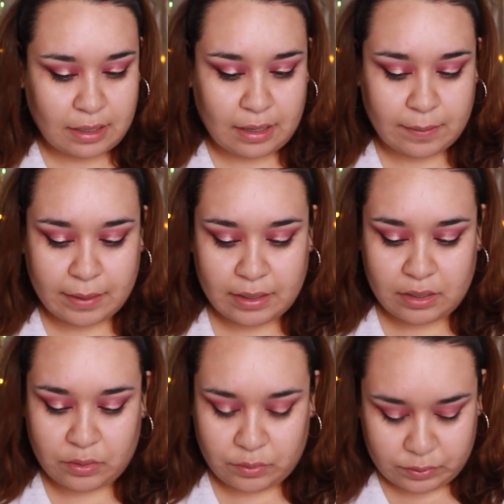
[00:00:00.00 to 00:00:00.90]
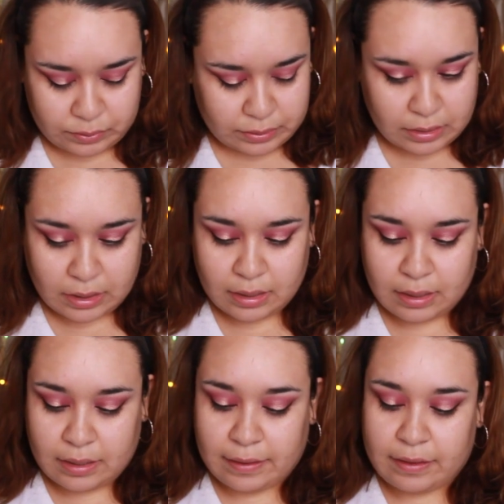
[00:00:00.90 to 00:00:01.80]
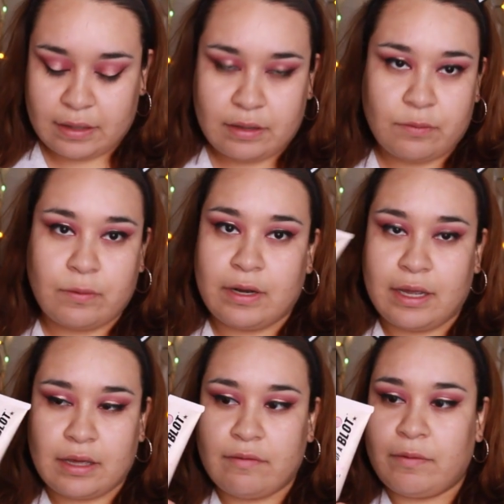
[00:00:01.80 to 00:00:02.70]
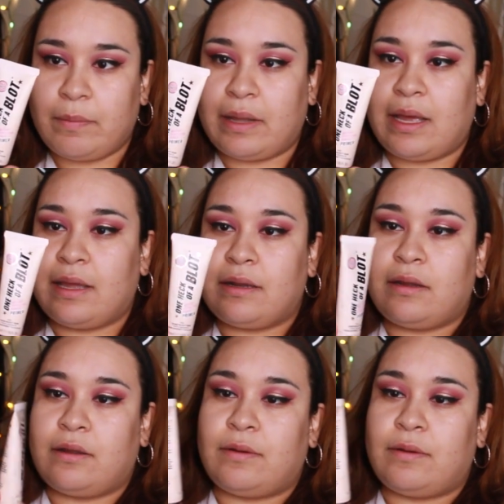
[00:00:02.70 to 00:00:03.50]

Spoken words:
I'm going to use the One Heck of a Blot